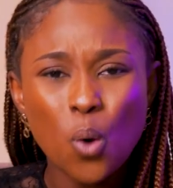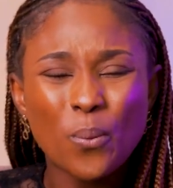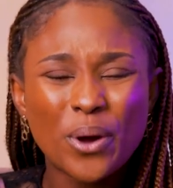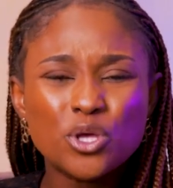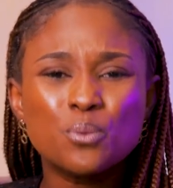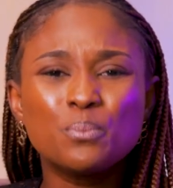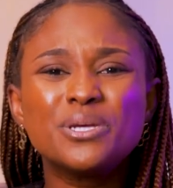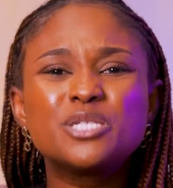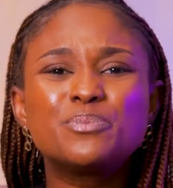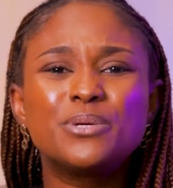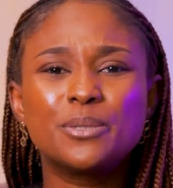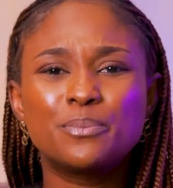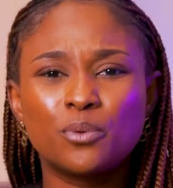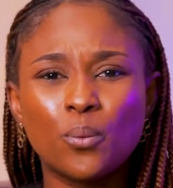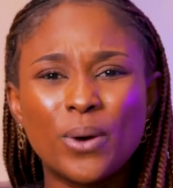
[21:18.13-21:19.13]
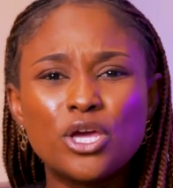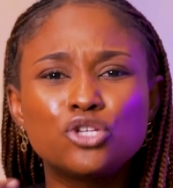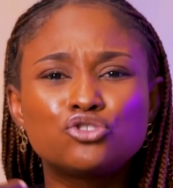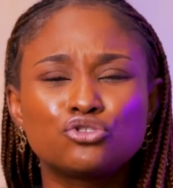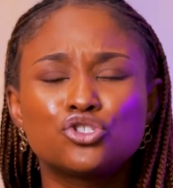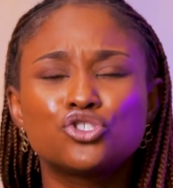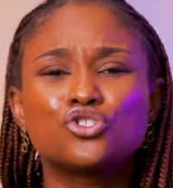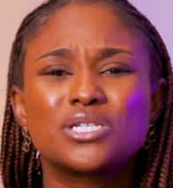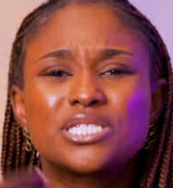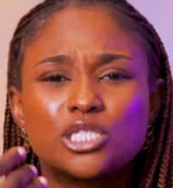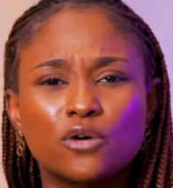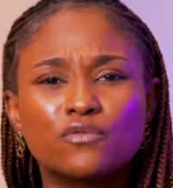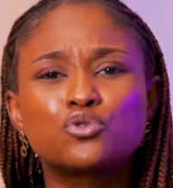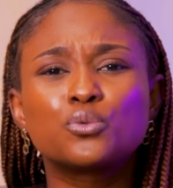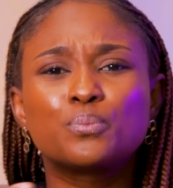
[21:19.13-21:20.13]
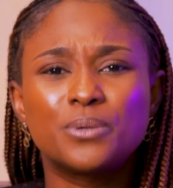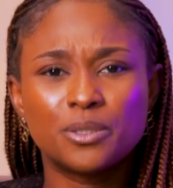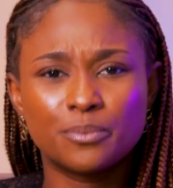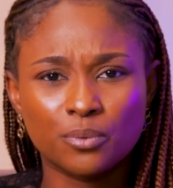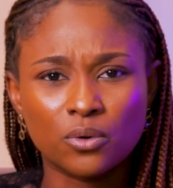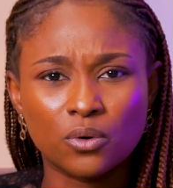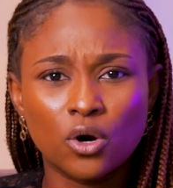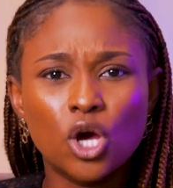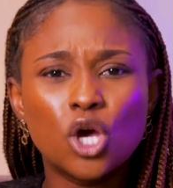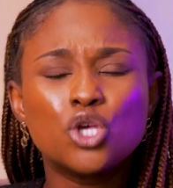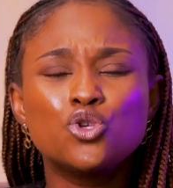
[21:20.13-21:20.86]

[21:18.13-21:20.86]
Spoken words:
when you meet people, when you introduce yourself to people,